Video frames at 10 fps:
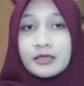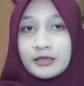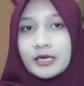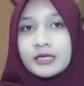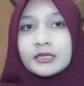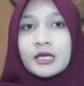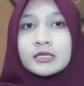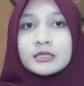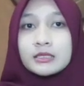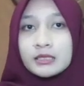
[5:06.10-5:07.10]
Then
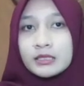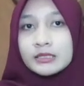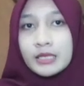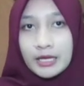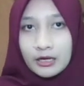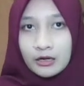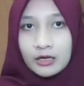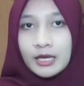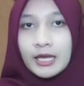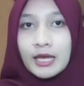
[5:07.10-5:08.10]
the third error
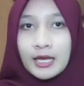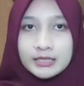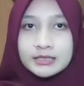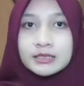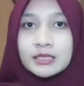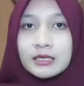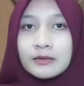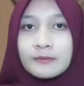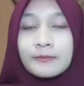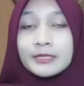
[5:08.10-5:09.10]
has
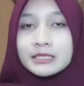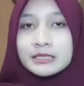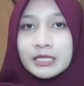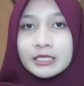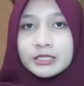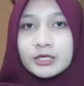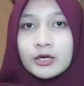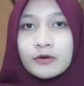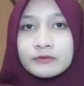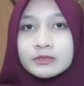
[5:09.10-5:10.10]
a percentage
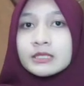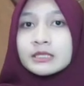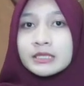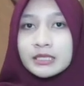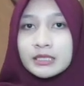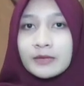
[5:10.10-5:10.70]
of 30%